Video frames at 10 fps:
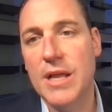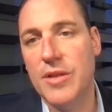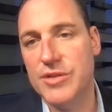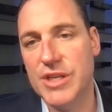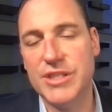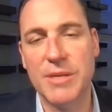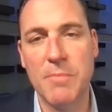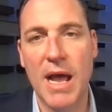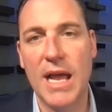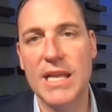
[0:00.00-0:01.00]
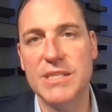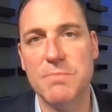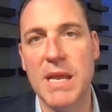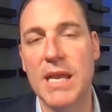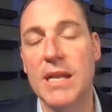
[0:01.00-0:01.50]
Does his demise
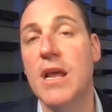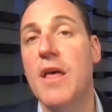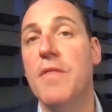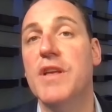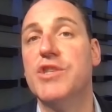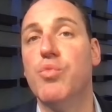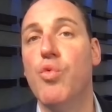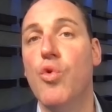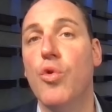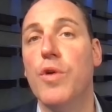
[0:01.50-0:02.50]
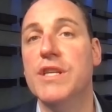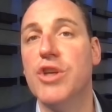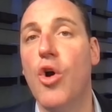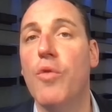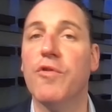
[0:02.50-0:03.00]
mean this war is
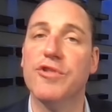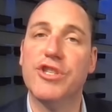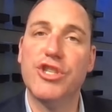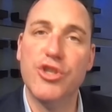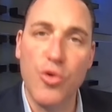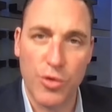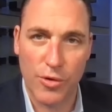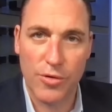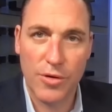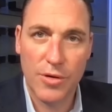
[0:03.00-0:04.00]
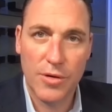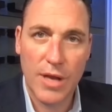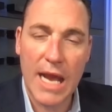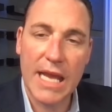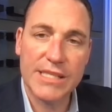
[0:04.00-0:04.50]
over sooner?
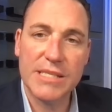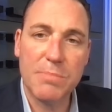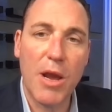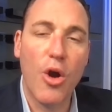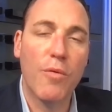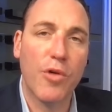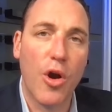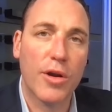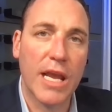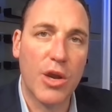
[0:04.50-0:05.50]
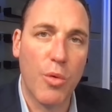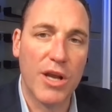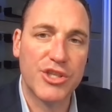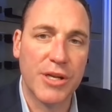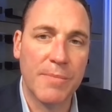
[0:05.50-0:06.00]
I guess that's my overarching
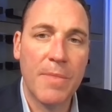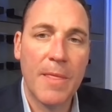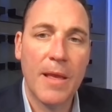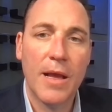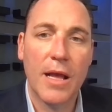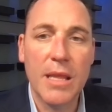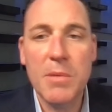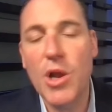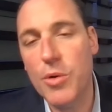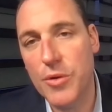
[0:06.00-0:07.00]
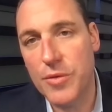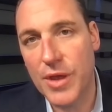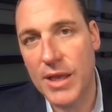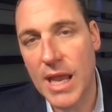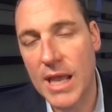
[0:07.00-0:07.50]
question. Let me know what you
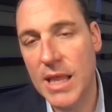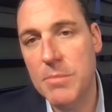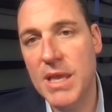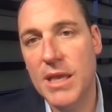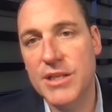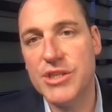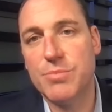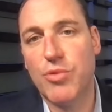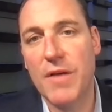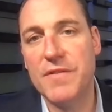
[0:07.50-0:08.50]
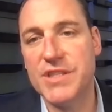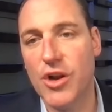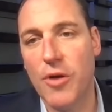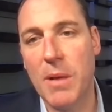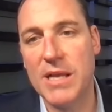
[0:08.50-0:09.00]
think. And let me just preface it
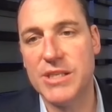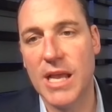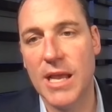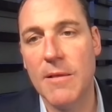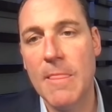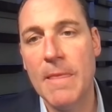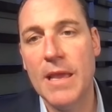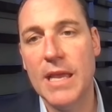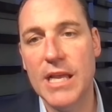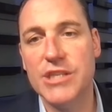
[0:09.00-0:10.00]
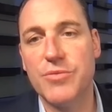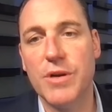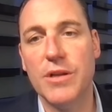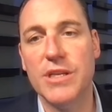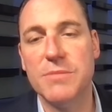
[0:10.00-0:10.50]
all by saying
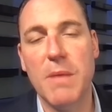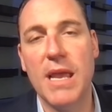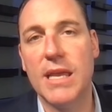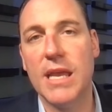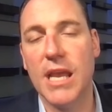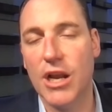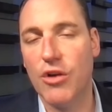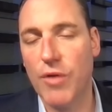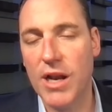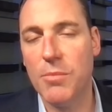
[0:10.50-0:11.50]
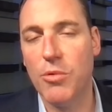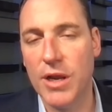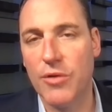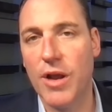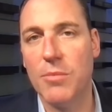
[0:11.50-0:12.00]
Israel is making incredible,
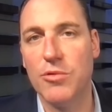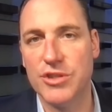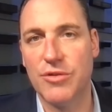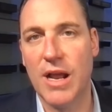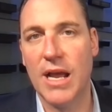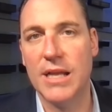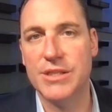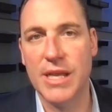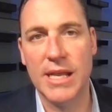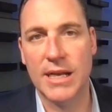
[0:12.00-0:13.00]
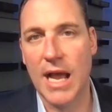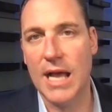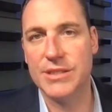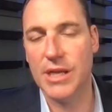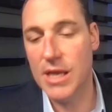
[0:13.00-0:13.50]
incredible strides in
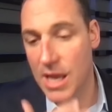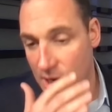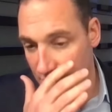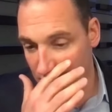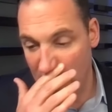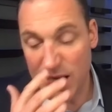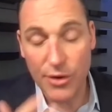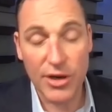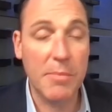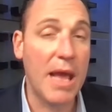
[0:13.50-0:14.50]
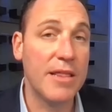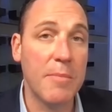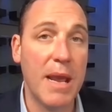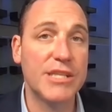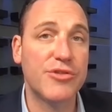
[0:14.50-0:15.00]
Gaza. You're not hearing about it in the
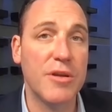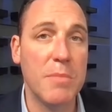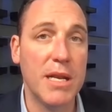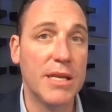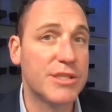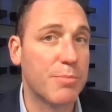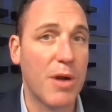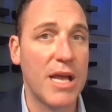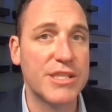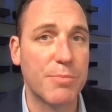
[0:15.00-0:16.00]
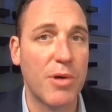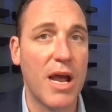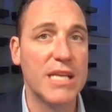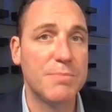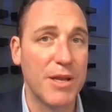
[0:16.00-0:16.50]
mainstream media, surprise,
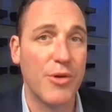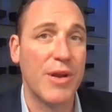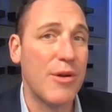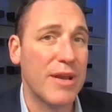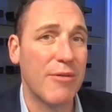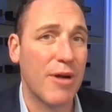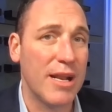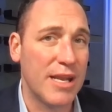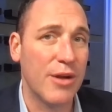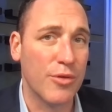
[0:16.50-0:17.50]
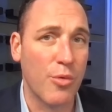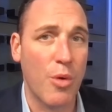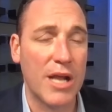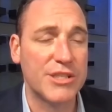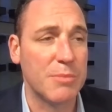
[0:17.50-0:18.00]
surprise, but you're hearing it right here on The
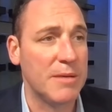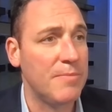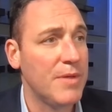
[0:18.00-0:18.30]
Watchman.